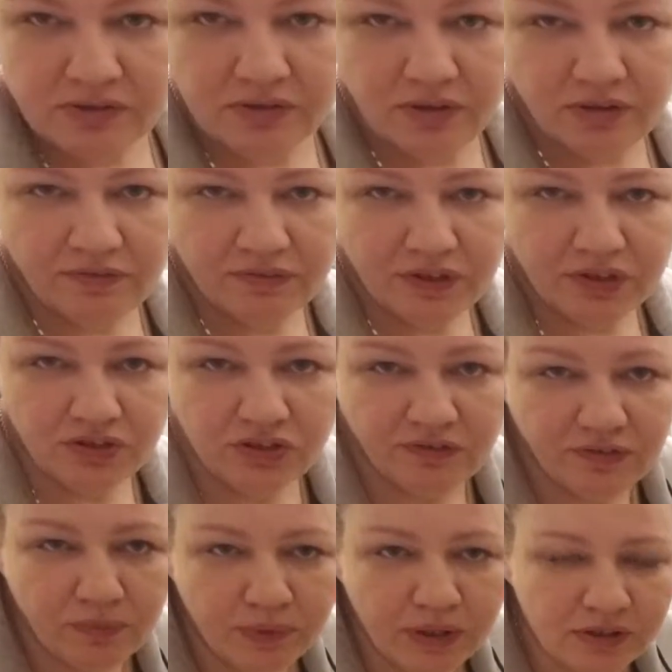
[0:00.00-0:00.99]
of the
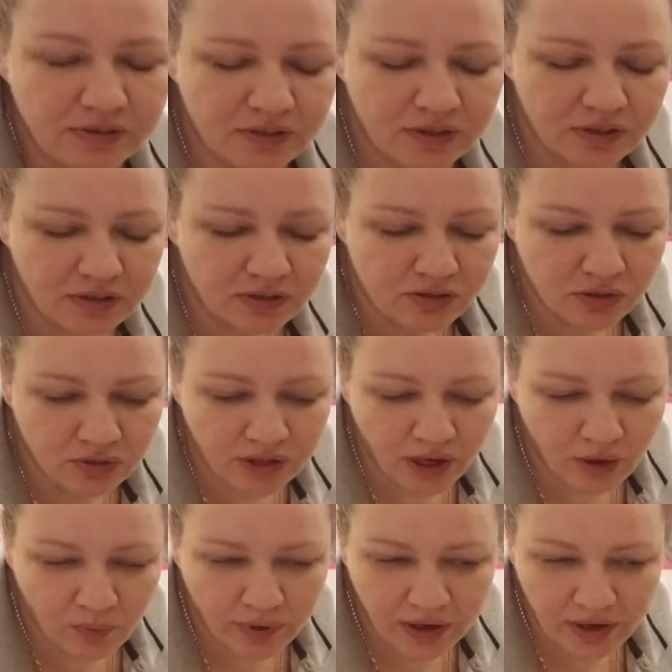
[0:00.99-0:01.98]
Jiffy Mix in, so
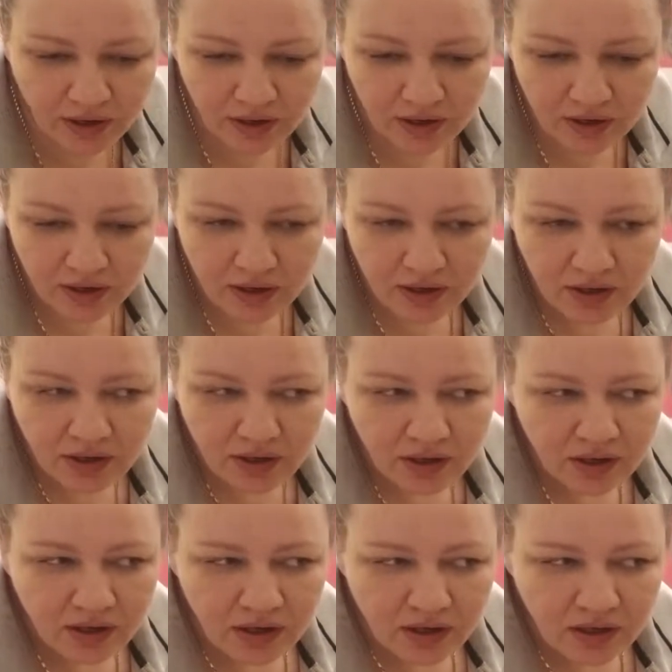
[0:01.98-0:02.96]
that way
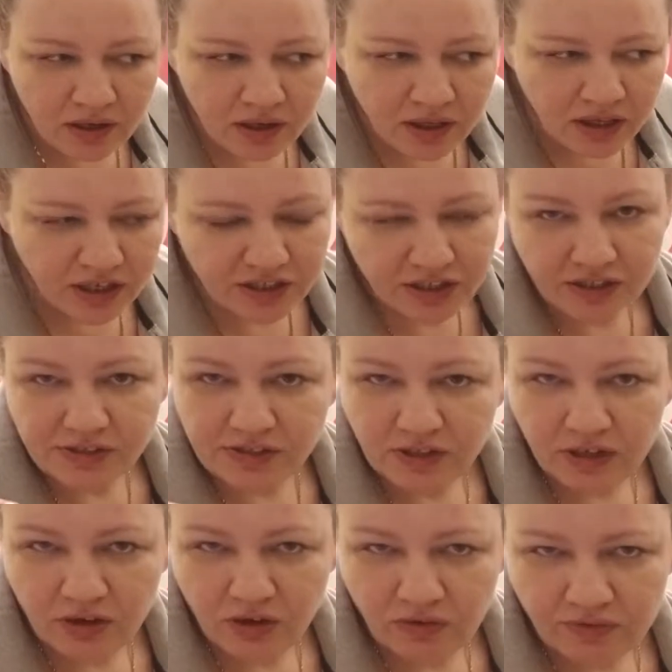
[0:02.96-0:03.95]
it doesn't
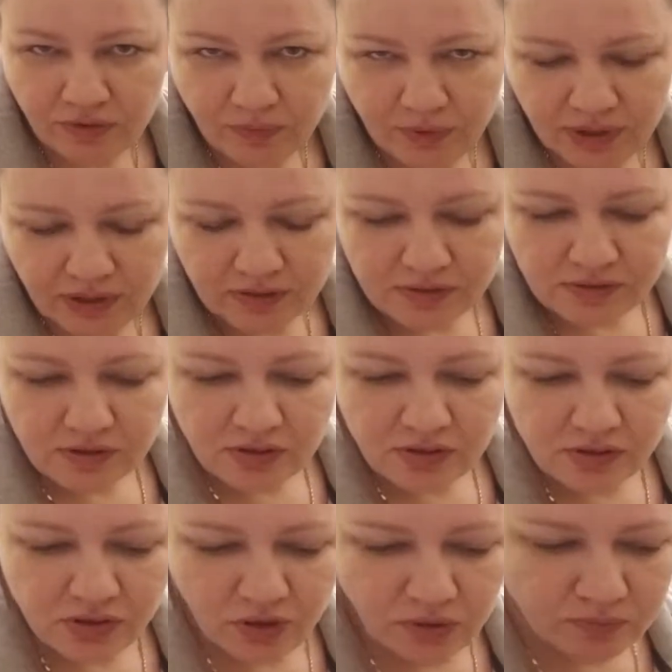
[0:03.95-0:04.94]
get over mixed.
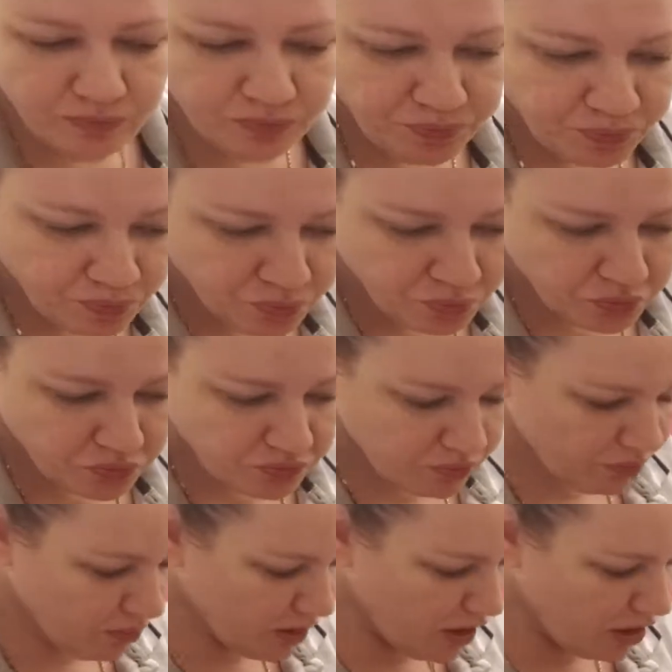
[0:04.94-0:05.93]
So
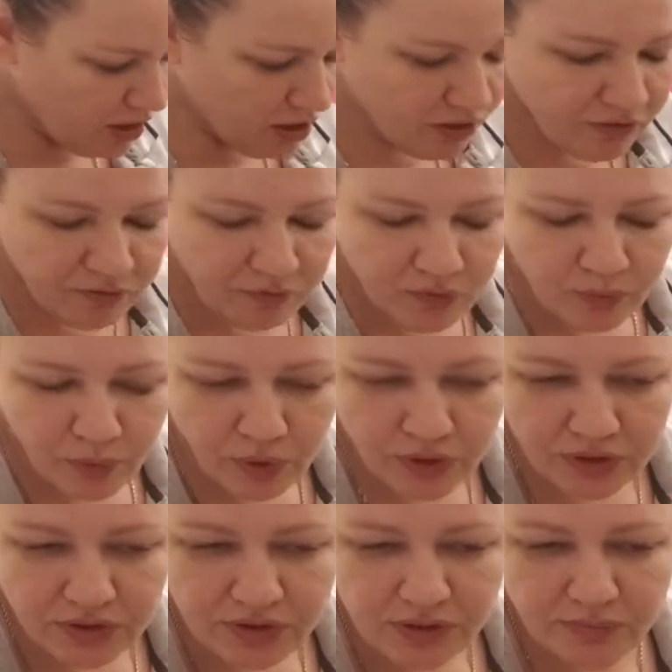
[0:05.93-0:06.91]

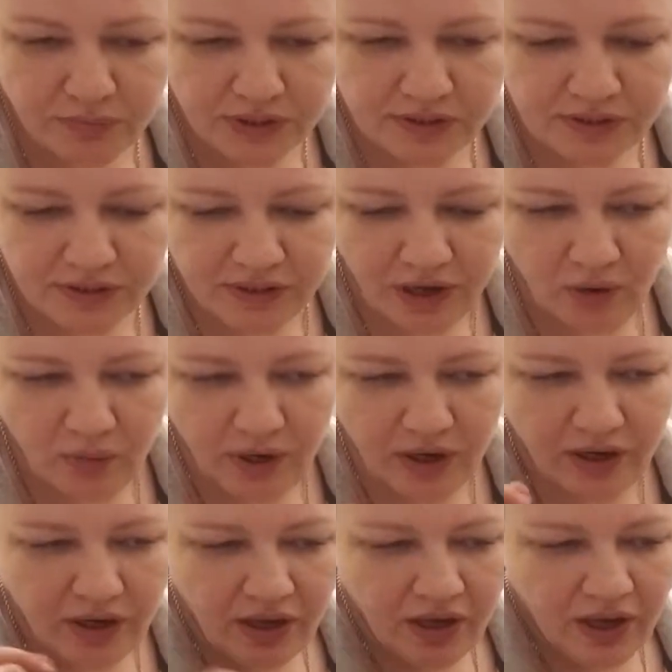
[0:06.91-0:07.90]
important to mix it that
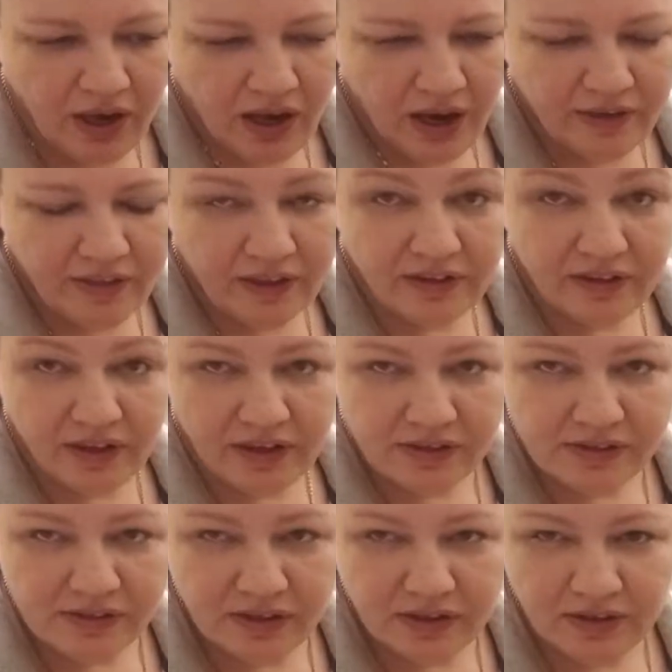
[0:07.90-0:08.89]
way and then let it
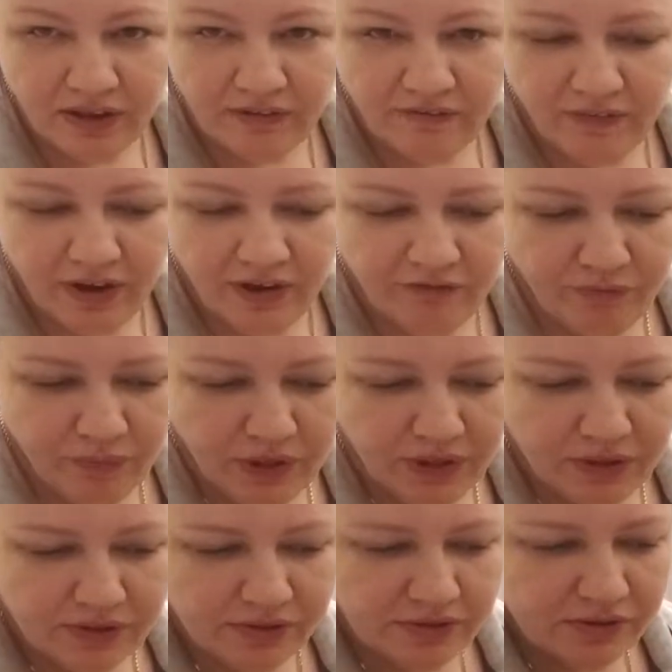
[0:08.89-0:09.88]
sit like 5
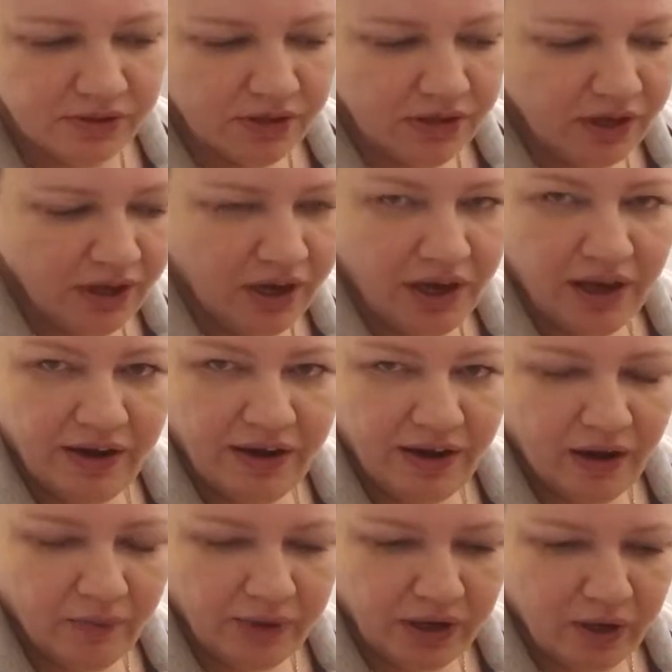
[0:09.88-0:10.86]
minutes. And
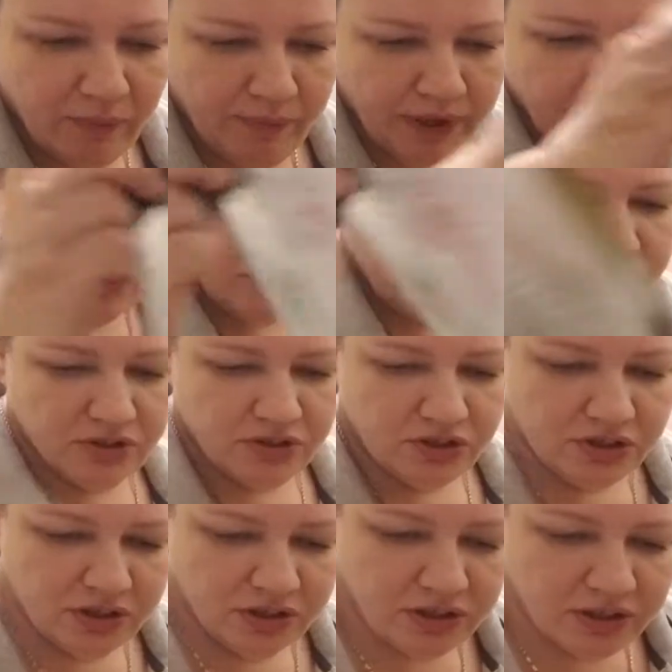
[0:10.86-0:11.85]
now we come back to the
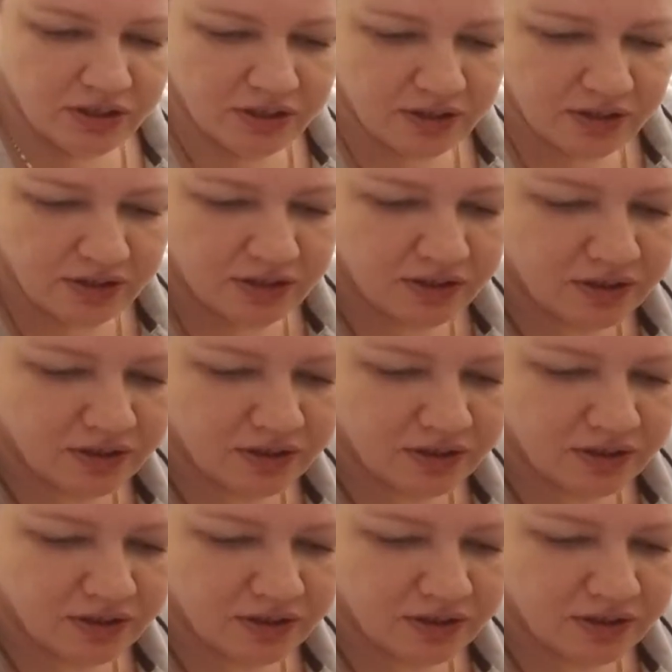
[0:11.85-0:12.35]
chili.